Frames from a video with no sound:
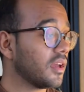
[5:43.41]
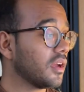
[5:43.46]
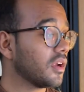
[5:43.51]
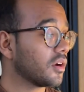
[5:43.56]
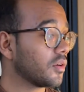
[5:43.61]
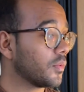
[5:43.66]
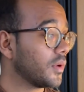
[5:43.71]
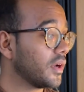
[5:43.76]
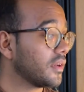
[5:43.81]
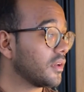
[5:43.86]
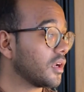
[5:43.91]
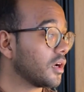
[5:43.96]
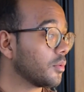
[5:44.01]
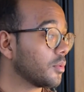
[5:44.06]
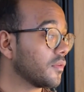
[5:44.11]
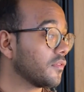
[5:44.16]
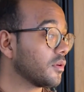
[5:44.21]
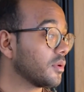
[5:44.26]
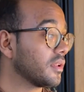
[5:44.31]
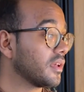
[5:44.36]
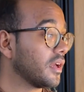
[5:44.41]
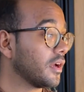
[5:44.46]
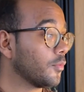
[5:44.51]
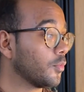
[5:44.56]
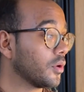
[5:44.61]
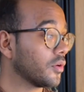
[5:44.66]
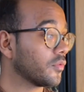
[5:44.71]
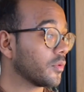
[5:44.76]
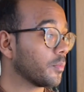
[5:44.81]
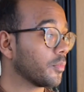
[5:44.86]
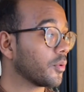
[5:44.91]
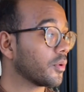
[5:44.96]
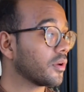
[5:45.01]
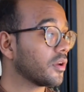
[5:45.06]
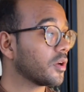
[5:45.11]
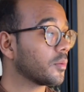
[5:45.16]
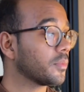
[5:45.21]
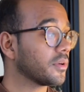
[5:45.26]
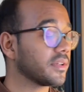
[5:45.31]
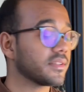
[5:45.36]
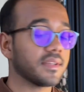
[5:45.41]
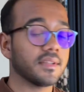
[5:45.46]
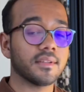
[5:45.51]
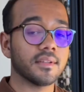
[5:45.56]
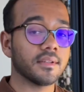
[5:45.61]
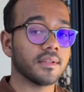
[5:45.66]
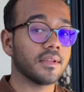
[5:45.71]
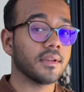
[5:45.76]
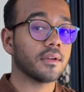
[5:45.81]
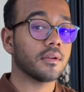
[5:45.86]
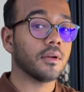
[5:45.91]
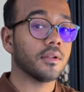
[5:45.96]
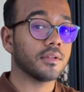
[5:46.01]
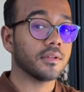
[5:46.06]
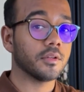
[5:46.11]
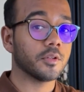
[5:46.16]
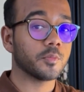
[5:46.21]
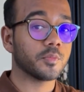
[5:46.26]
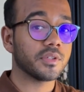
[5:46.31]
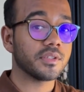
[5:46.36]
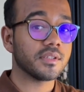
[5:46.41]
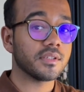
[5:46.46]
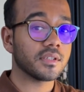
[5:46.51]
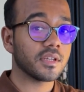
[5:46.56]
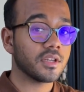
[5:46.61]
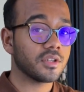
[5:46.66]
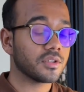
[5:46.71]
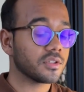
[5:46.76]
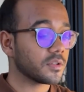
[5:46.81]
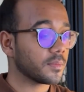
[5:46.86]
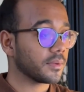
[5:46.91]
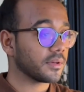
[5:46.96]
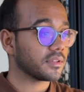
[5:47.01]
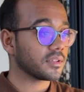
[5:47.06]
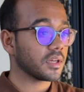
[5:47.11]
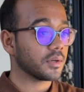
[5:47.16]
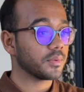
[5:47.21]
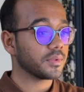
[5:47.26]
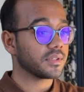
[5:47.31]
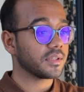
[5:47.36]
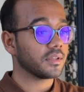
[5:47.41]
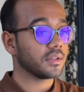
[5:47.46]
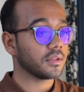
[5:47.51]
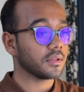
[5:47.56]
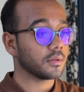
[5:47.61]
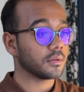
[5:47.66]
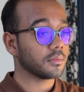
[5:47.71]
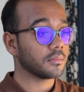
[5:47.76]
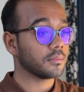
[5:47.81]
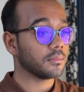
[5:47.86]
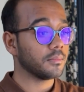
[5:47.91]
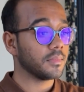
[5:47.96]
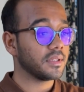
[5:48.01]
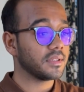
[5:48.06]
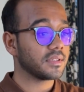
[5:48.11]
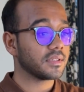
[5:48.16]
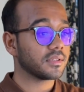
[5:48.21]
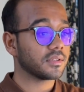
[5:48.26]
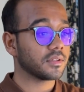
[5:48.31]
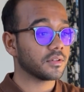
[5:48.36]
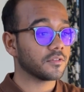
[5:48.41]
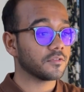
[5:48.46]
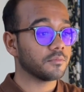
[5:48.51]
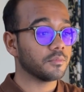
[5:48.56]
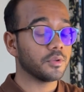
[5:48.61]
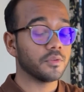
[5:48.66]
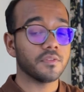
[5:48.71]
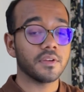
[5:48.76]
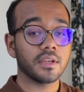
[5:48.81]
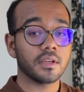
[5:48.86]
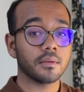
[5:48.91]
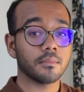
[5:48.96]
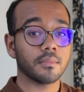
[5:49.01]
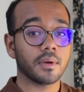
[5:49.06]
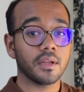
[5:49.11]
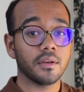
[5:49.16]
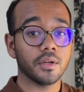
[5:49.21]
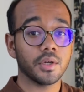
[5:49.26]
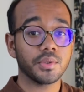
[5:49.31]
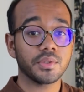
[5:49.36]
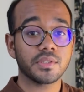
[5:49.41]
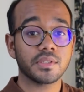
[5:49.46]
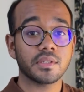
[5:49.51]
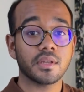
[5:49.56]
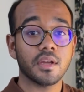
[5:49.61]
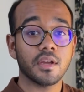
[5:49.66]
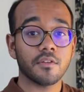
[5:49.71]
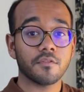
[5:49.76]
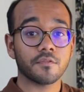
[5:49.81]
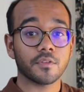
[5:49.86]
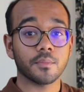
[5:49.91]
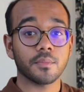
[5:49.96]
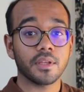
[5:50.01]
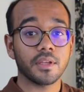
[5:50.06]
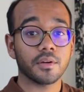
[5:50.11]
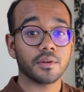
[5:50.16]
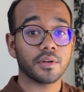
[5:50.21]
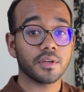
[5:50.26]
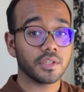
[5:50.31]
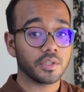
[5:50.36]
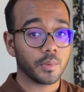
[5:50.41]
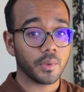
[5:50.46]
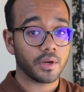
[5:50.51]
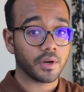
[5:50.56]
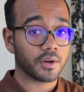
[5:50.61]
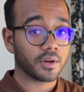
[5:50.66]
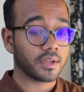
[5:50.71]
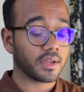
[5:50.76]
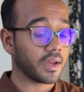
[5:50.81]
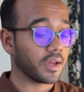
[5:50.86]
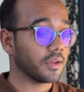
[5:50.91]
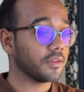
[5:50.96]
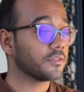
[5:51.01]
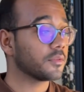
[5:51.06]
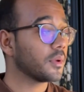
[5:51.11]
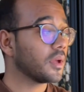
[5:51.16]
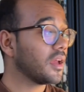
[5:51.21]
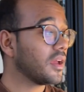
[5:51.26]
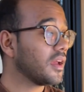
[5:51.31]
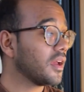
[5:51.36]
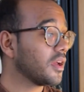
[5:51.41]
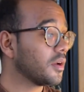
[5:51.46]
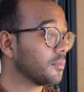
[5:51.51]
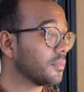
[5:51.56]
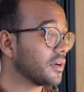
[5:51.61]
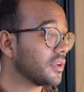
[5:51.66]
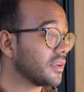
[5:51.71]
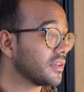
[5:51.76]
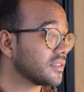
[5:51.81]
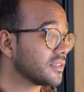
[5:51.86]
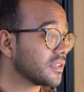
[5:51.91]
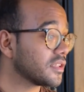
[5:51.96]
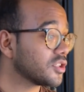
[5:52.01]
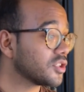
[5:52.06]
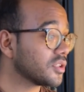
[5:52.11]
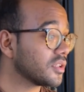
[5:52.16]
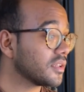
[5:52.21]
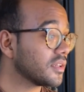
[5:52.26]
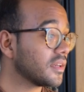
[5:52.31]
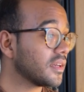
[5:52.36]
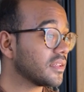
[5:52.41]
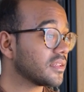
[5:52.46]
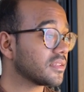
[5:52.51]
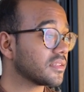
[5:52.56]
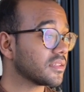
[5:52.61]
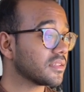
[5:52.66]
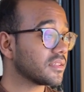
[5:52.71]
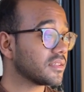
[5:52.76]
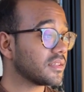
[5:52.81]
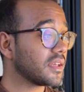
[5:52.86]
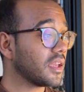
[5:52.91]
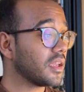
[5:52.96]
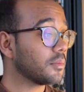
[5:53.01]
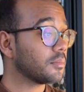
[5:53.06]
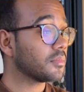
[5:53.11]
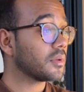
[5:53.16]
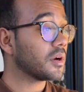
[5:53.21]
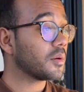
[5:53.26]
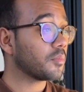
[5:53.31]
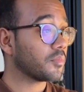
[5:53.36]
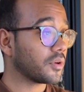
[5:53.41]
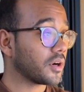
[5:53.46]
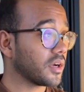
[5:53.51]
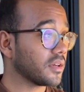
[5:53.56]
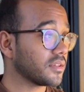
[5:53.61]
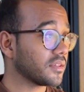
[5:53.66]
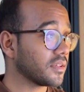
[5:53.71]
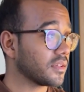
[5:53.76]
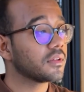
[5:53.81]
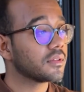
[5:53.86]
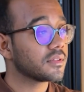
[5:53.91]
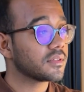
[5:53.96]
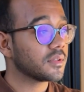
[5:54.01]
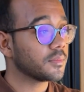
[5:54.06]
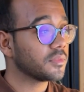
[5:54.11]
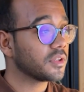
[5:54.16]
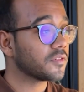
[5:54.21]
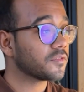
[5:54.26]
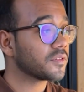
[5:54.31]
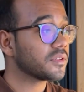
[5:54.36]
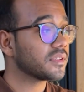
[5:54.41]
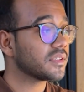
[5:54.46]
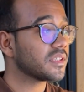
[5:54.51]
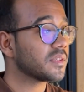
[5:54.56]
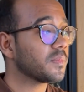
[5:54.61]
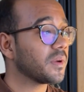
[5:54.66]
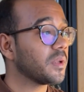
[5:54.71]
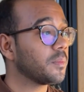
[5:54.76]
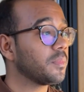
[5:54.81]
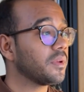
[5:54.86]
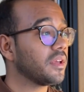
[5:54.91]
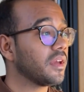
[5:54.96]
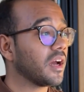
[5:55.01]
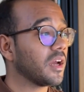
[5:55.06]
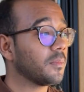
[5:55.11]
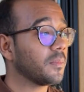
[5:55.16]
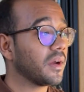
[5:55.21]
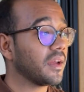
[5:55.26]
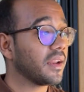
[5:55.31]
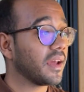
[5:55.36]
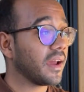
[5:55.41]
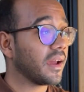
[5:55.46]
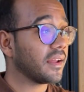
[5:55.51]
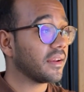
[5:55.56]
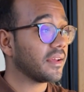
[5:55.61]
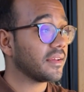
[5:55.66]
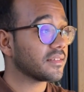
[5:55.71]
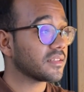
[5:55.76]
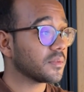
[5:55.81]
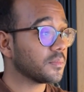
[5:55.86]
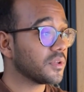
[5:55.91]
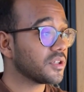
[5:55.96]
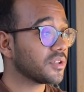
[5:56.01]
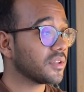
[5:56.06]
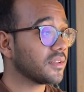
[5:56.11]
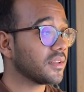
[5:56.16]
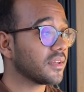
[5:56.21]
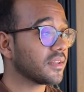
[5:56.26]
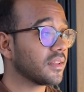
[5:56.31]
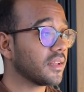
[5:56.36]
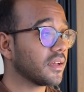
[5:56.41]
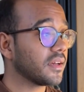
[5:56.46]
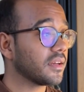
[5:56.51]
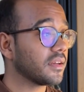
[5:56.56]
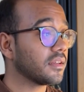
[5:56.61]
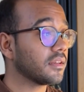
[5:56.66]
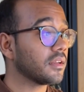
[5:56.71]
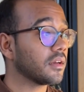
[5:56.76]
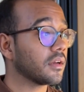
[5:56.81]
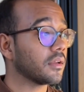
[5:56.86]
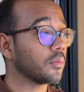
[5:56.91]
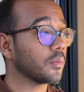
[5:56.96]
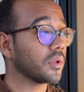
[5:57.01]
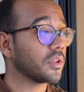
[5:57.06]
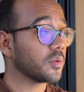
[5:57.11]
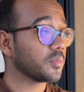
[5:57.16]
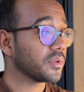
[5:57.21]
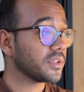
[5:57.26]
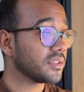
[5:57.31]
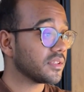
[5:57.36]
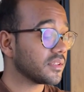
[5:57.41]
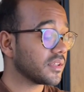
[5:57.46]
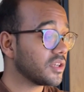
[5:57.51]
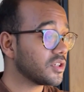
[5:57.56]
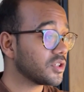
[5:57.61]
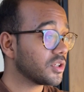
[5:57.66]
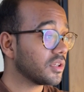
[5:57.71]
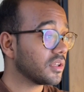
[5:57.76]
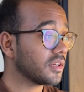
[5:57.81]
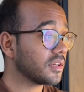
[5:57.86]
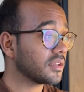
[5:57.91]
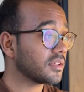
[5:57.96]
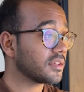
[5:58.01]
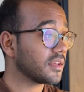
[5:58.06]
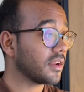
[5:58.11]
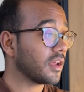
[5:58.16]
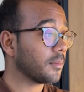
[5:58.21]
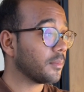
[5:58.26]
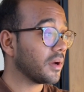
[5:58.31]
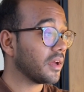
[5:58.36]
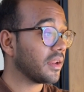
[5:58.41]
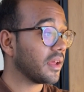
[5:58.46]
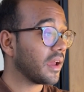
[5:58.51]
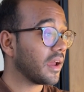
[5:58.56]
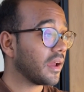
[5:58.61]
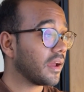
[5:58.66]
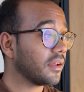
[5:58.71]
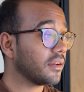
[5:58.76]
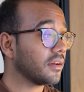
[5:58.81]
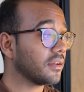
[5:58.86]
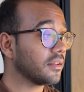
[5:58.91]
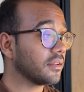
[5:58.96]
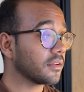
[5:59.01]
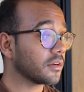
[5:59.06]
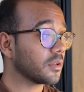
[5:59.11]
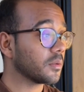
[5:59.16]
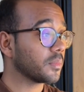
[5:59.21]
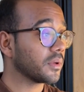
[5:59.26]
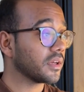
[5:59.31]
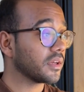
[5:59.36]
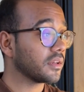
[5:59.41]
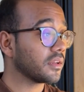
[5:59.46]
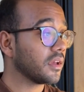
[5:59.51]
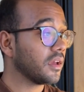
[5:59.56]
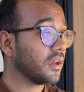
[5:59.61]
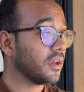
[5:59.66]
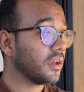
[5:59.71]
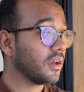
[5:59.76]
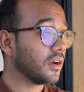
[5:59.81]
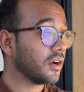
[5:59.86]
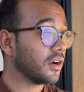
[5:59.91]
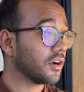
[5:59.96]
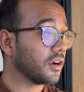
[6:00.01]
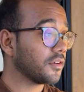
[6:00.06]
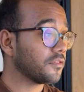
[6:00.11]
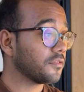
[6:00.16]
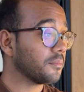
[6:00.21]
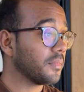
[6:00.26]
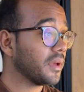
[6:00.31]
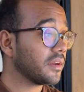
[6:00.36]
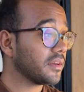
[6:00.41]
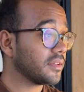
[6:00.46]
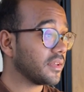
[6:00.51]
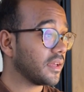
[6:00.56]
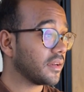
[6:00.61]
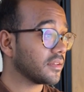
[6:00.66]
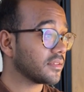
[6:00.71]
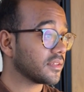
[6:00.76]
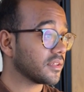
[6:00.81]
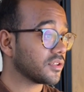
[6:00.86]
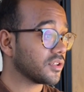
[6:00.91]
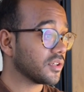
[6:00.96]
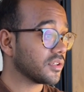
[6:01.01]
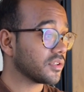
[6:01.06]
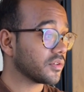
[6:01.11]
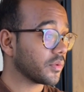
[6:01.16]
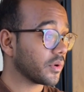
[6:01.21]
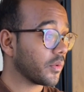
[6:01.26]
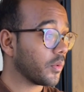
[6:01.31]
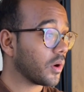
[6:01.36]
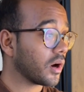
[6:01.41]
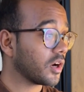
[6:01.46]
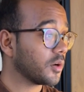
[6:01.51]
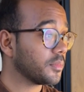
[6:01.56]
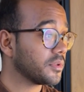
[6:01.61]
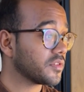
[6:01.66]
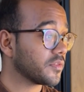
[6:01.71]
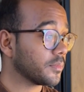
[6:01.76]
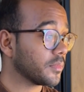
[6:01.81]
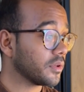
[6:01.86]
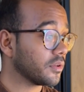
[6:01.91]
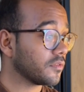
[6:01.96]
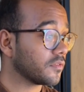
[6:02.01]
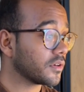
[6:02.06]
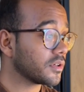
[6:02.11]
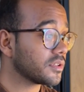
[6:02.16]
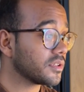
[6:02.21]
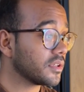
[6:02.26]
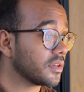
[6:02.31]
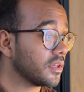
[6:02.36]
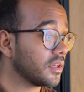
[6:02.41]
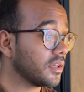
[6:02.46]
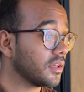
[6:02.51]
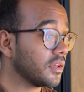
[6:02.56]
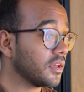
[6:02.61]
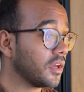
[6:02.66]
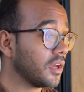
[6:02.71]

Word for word: Right now we've only have one report here because I deleted all the other presentations because I was in the midst of moving my notes from here into an archive, but essentially it's the same process. Some differences might be I might add a submission deadline and when the presentation is, and I might add a little bit of metadata such as the requirements from the university,